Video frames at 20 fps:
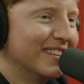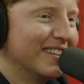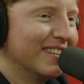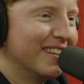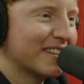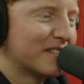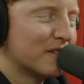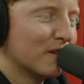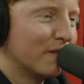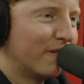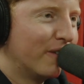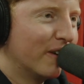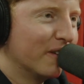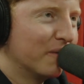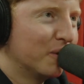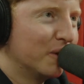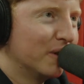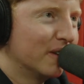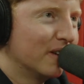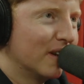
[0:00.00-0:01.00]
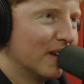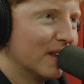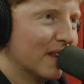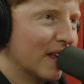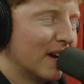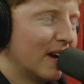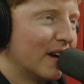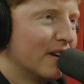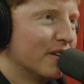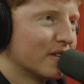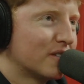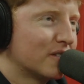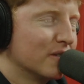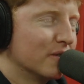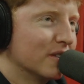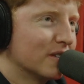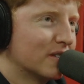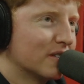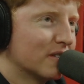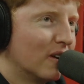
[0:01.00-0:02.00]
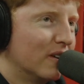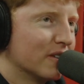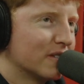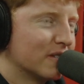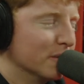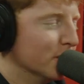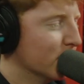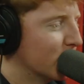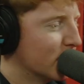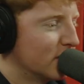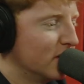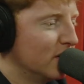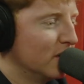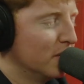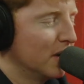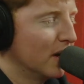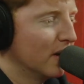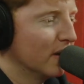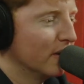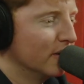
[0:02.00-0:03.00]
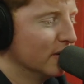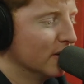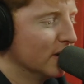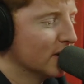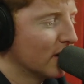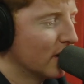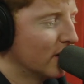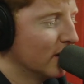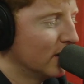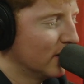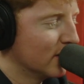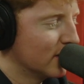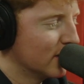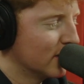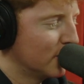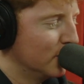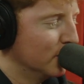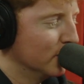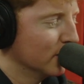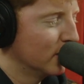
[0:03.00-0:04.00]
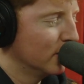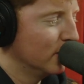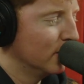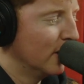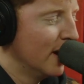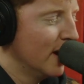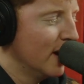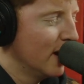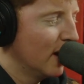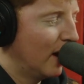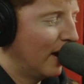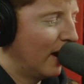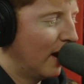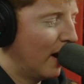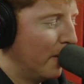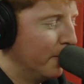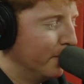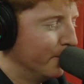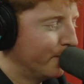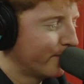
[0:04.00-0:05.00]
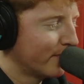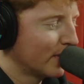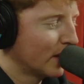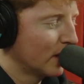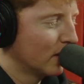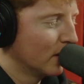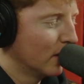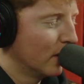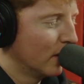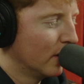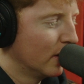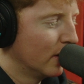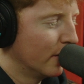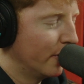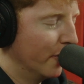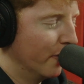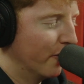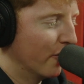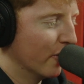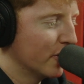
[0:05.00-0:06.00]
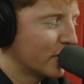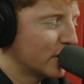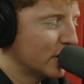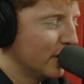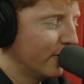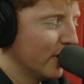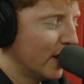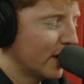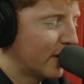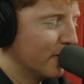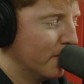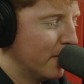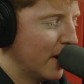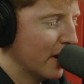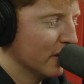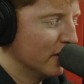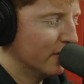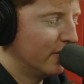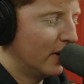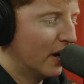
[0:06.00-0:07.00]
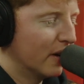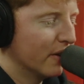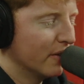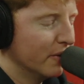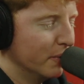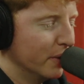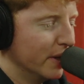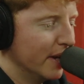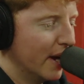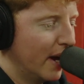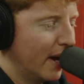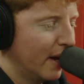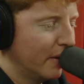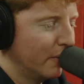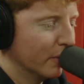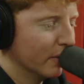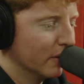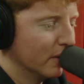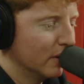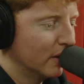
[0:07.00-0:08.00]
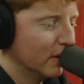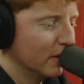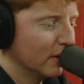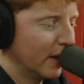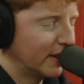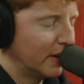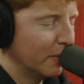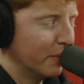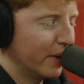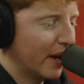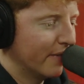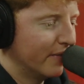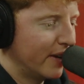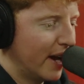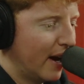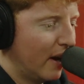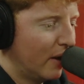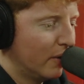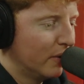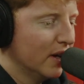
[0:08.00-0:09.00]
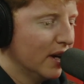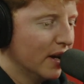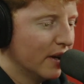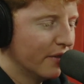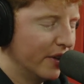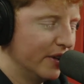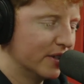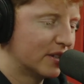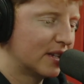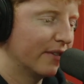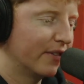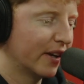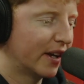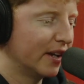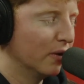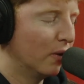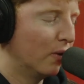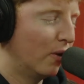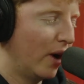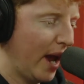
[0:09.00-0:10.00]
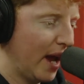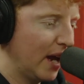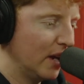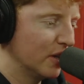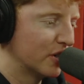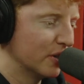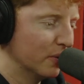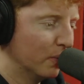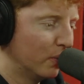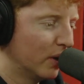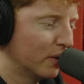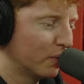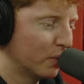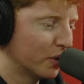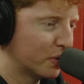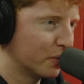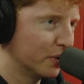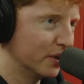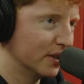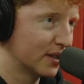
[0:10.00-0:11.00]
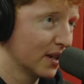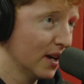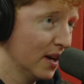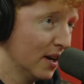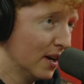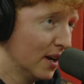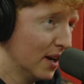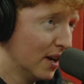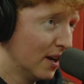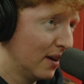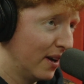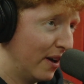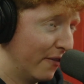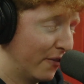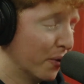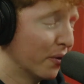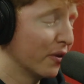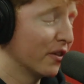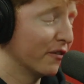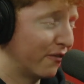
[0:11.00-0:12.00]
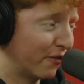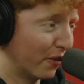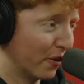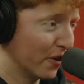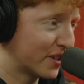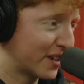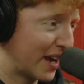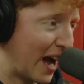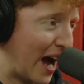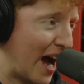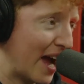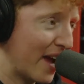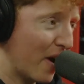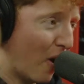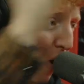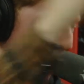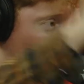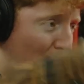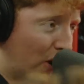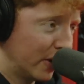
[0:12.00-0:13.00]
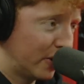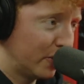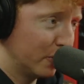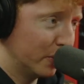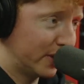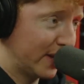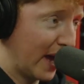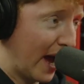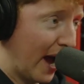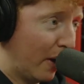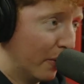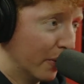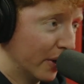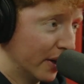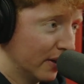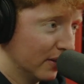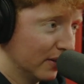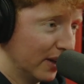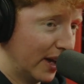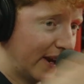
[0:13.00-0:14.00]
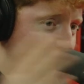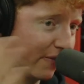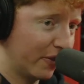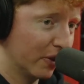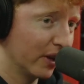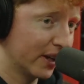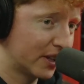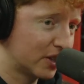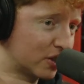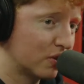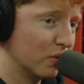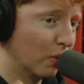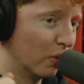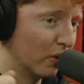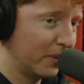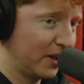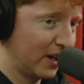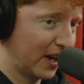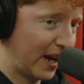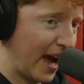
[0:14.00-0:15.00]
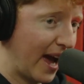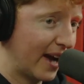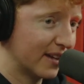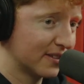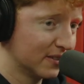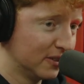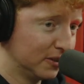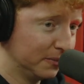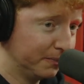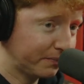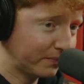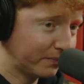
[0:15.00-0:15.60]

that's a fun one. And then this is also interesting to me. I learned this. I think this is cool too. The version of like the Medal of Honor that we had that we have now. They used to have like an ancient one, which was if you were the first guy onto a tower, like if you're like storming a castle.